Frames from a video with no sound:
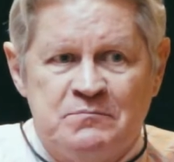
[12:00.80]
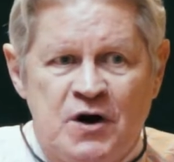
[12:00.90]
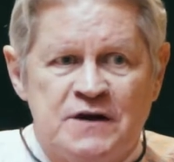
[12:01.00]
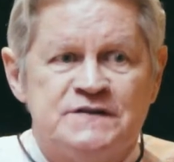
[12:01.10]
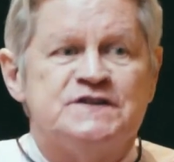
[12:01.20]

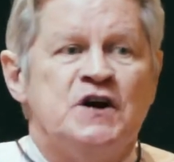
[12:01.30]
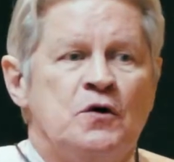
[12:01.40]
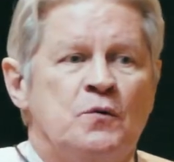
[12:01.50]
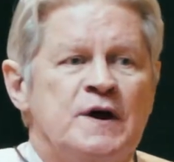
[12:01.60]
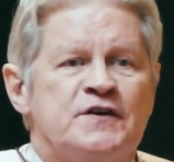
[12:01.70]
months
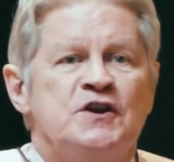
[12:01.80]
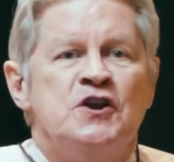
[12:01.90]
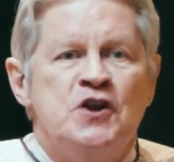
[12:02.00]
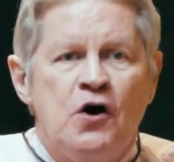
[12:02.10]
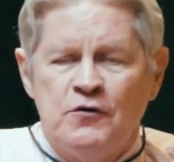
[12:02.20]
with
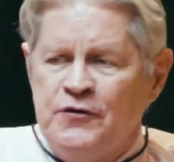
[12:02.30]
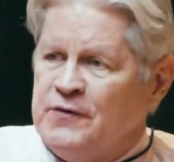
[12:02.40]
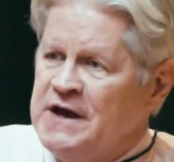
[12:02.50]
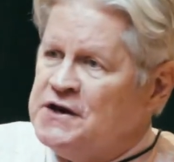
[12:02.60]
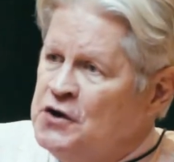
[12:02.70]
no
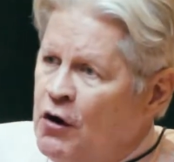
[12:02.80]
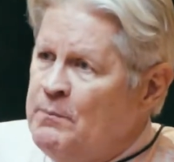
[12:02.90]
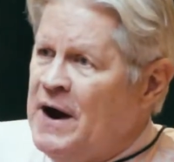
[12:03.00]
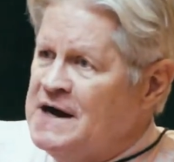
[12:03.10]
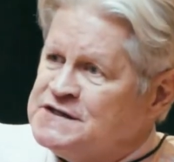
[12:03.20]
threat, no
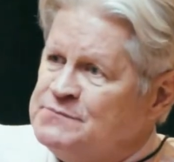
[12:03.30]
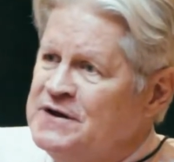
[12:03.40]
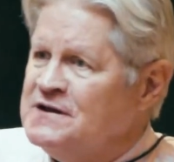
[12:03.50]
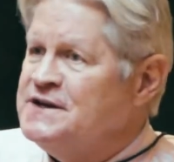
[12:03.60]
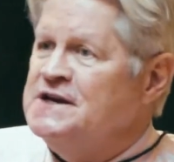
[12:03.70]

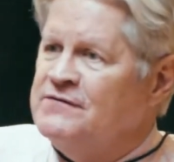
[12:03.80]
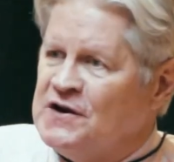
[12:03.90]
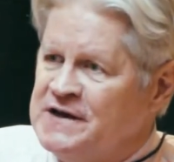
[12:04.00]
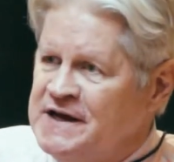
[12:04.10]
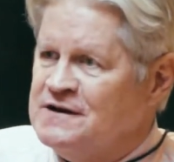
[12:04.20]
possibility of a
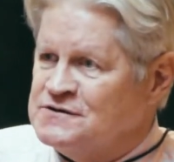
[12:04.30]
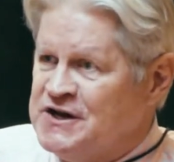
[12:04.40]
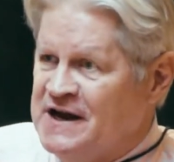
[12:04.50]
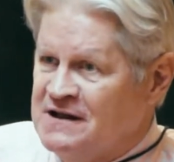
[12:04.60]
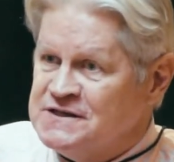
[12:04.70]
legal
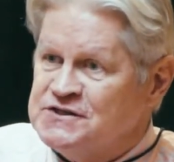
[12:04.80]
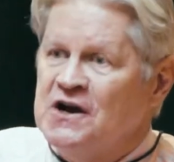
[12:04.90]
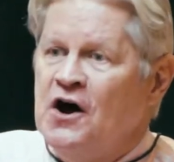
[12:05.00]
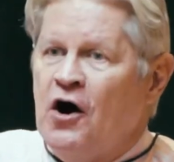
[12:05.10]
challenge.